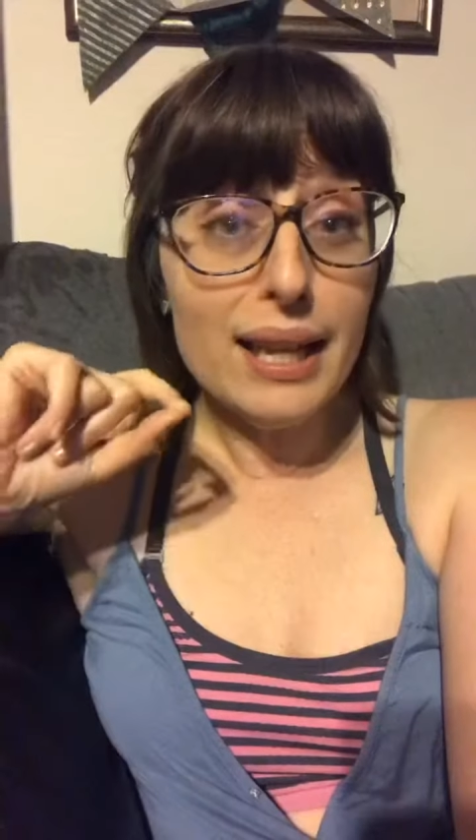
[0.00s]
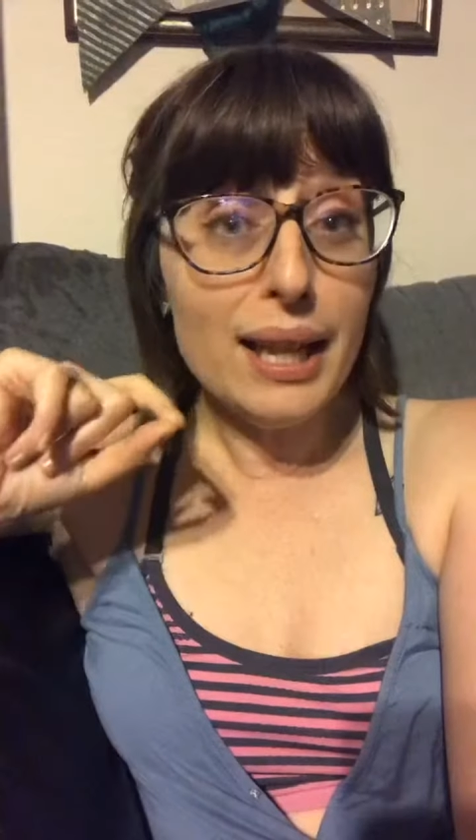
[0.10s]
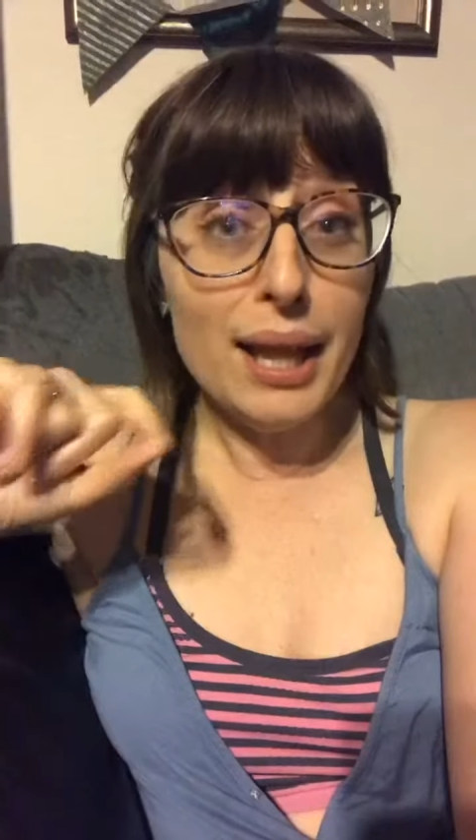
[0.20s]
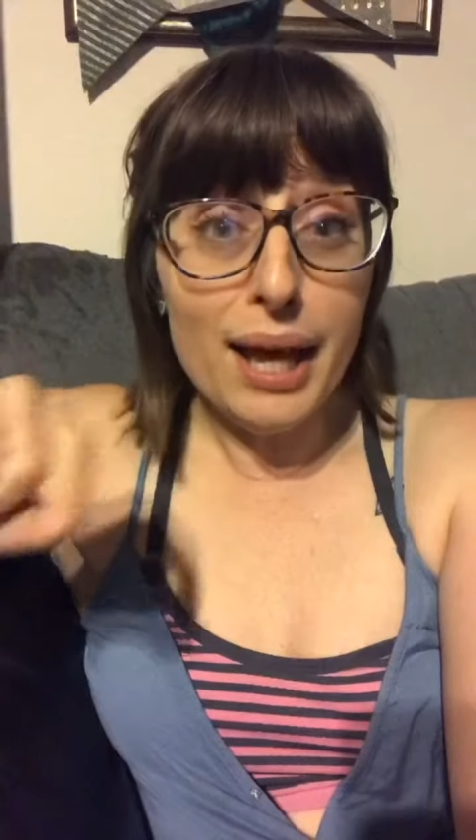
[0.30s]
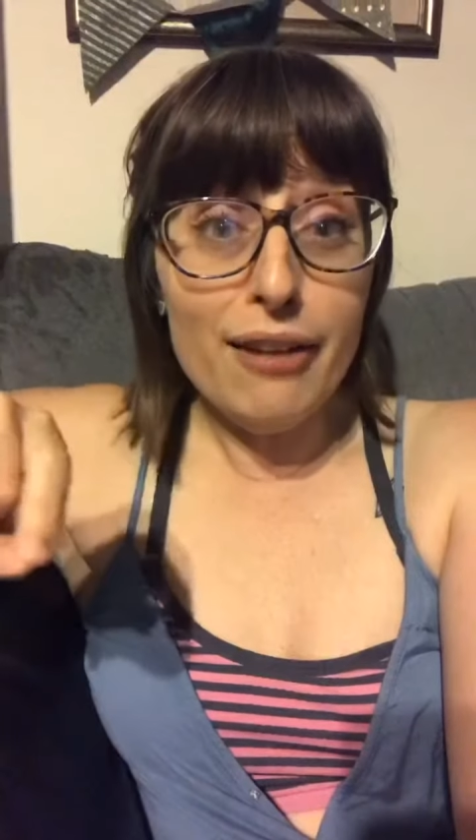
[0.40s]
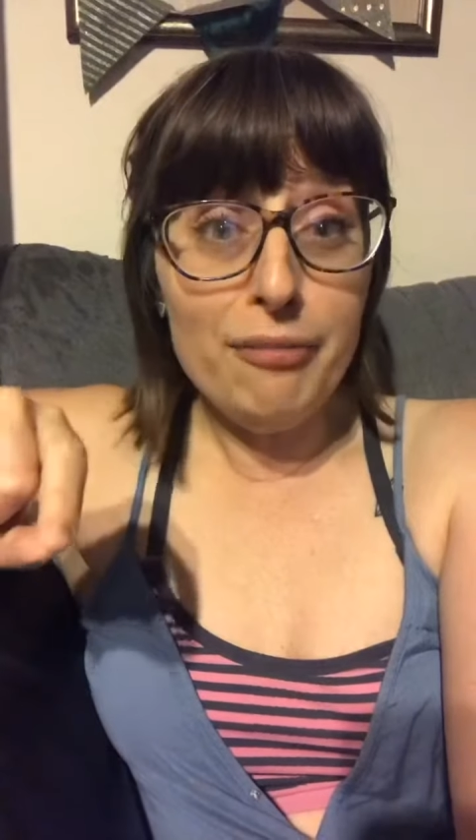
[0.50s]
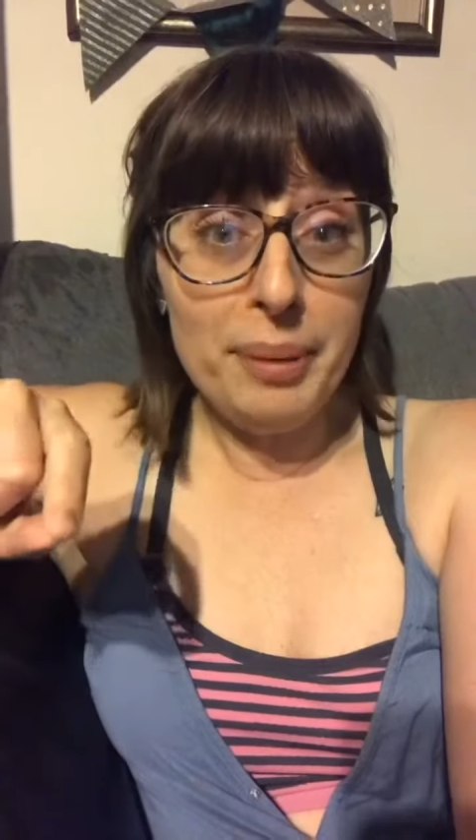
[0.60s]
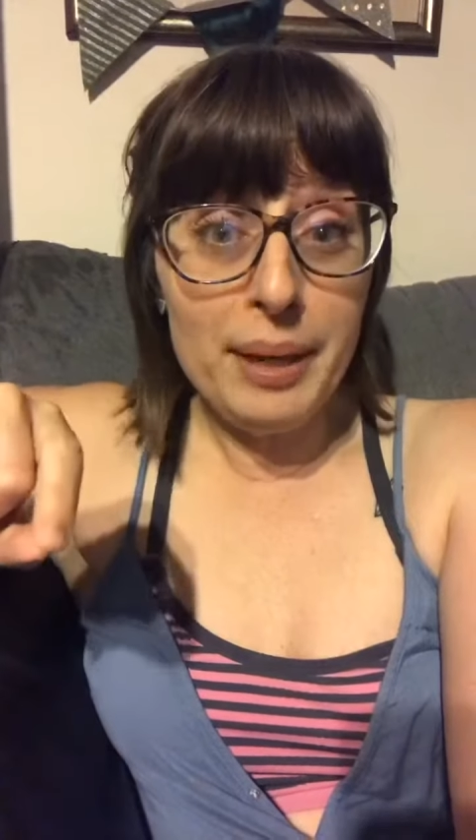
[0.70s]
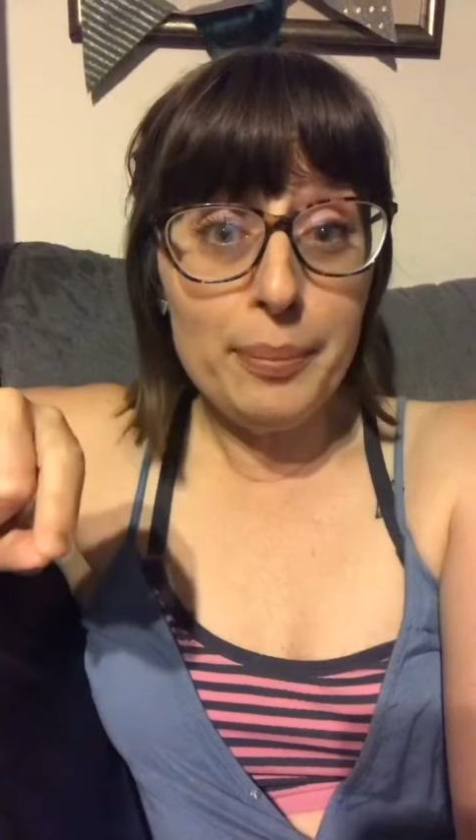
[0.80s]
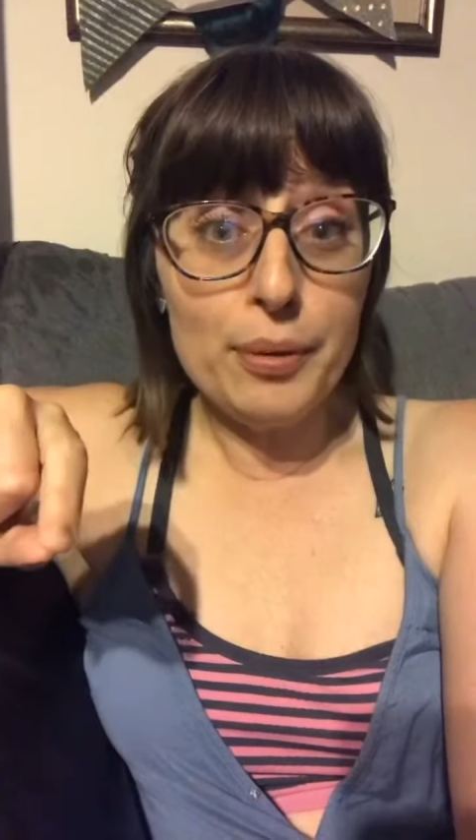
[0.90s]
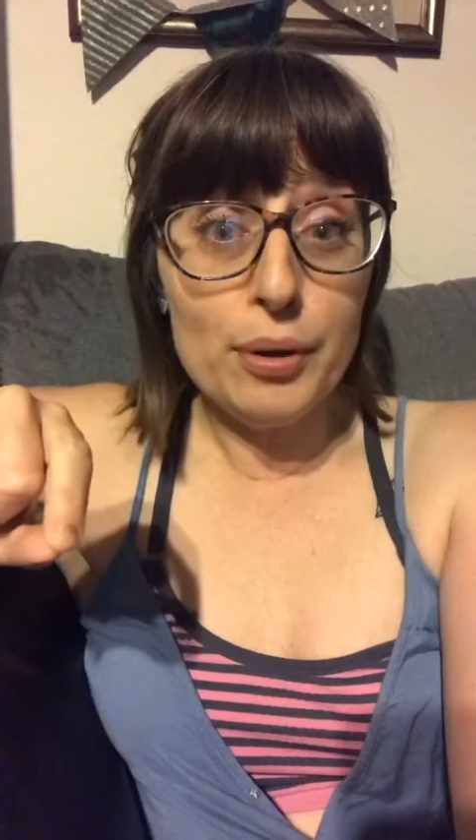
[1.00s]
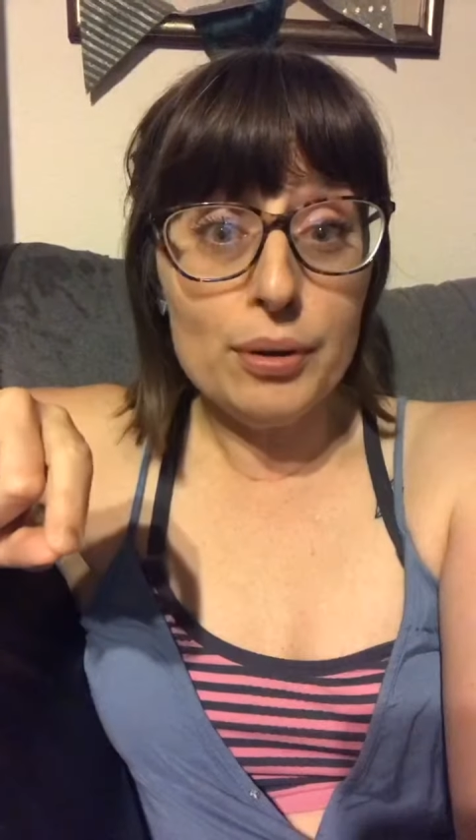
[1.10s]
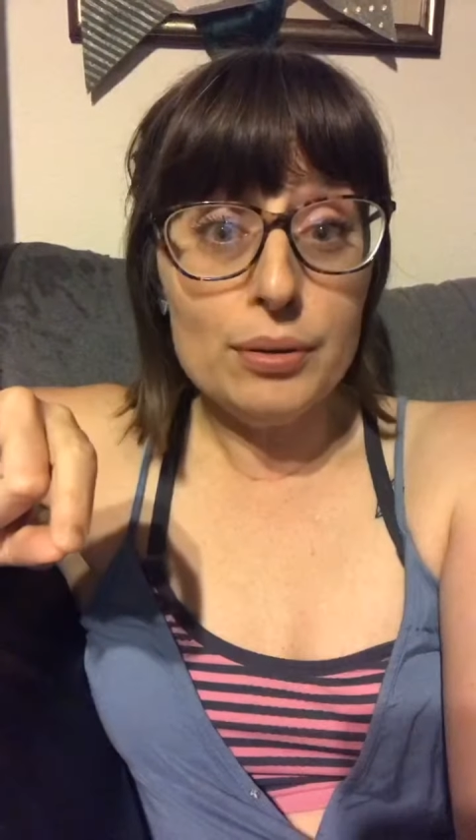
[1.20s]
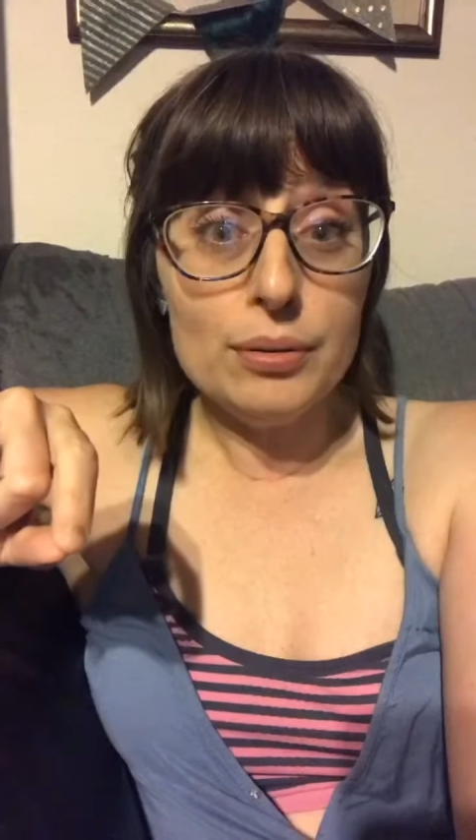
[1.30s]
love people.